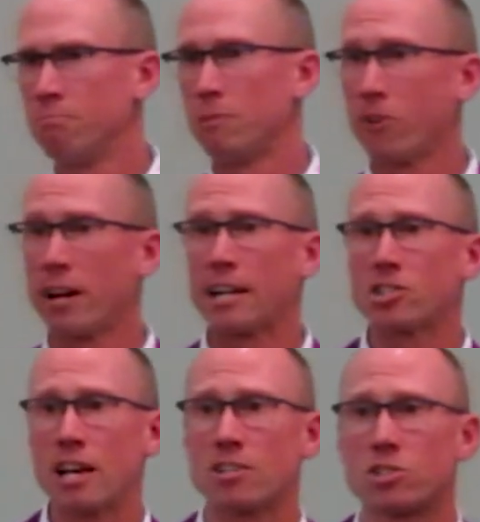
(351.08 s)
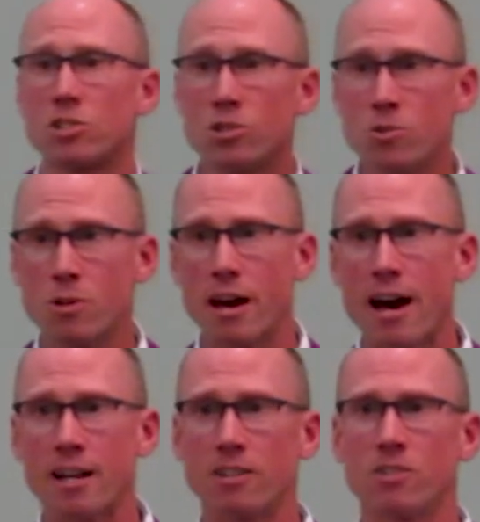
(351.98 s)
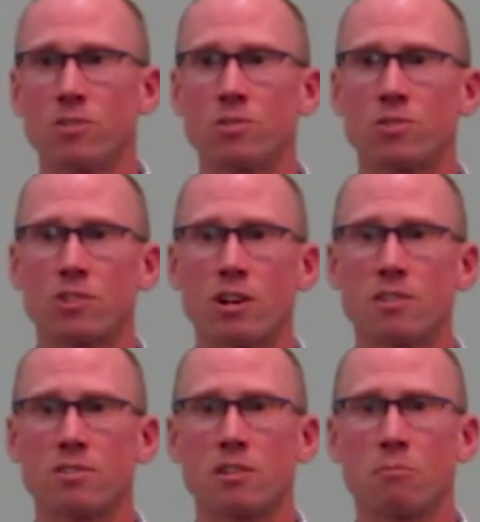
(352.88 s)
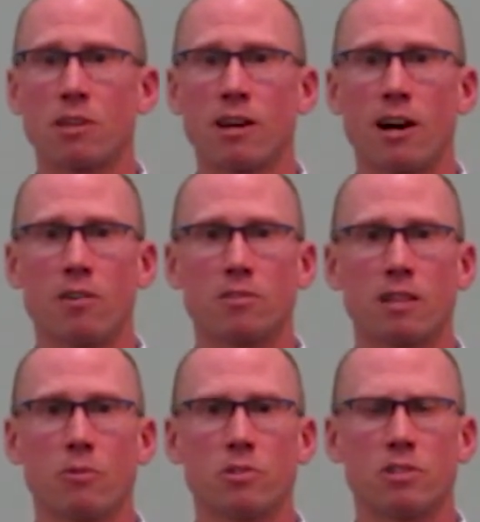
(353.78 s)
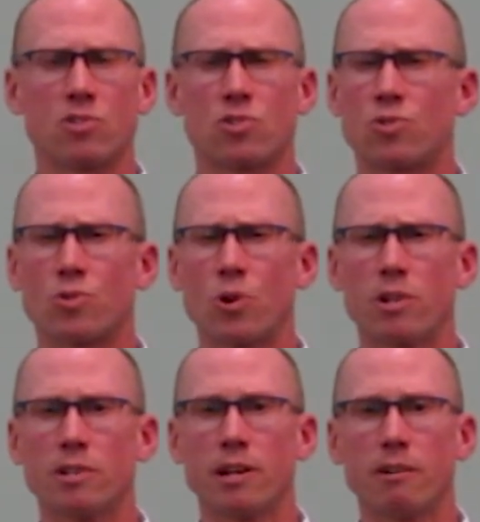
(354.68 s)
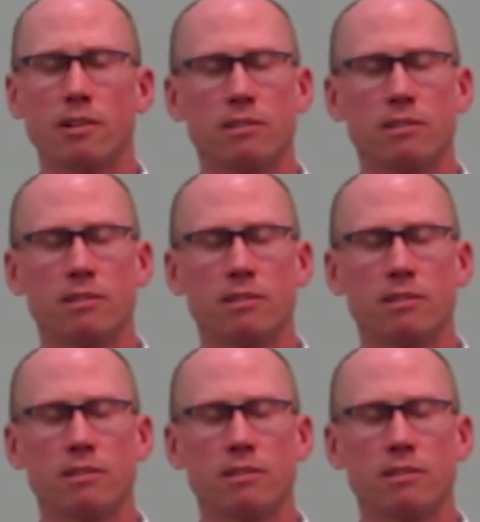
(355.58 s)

Before you had a chance to do that, you saw something else that was extraordinary.